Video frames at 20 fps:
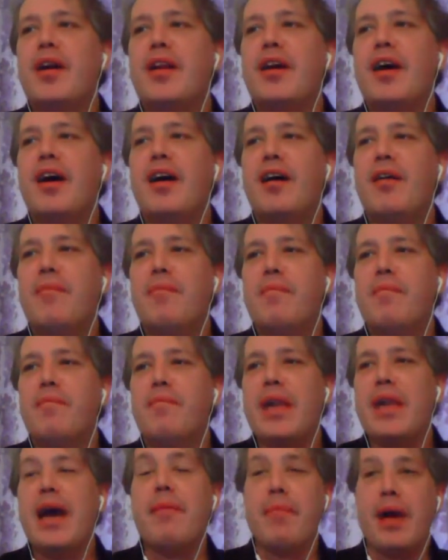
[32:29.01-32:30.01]
But
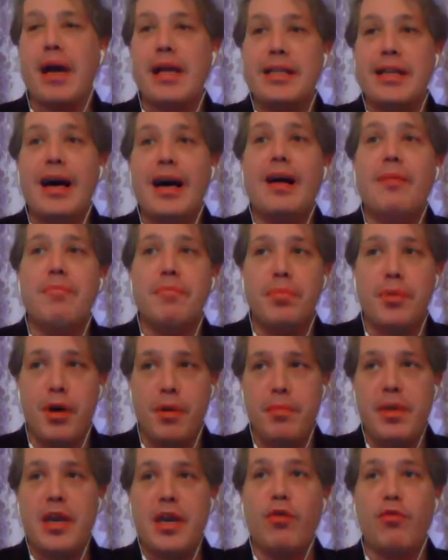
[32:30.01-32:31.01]
yeah, my dom
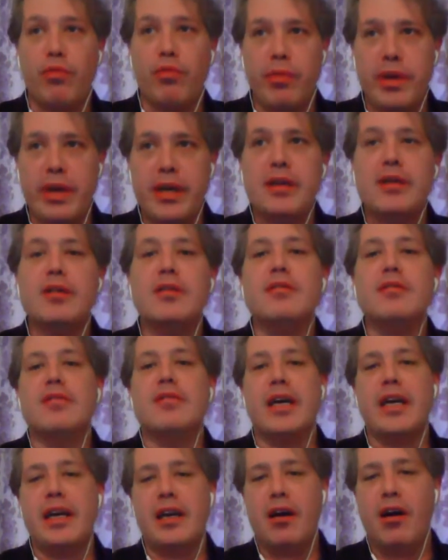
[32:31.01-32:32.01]
bought me a real
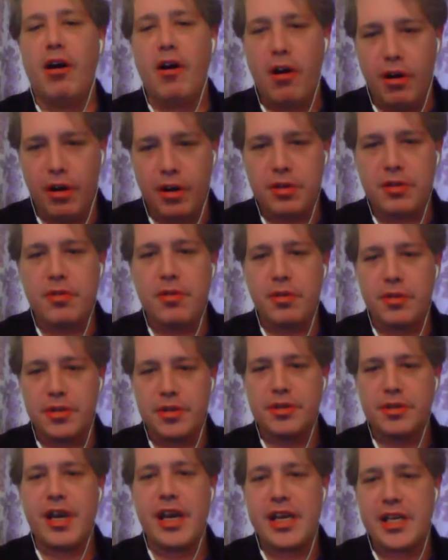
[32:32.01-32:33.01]
like hardcore
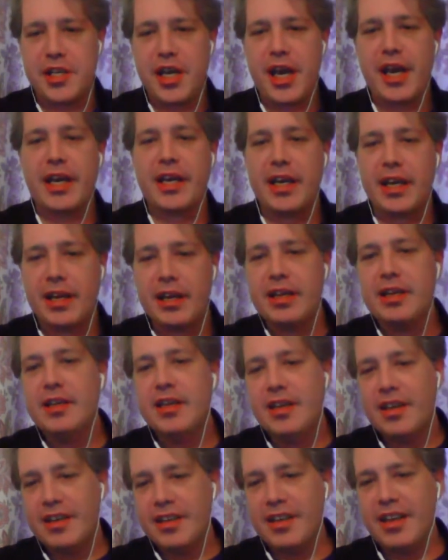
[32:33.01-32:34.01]
straight jacket,
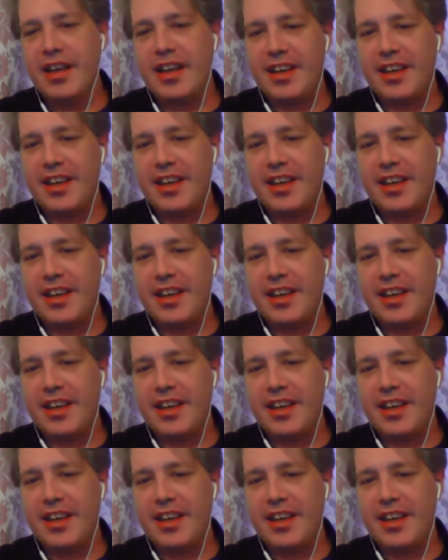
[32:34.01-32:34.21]
like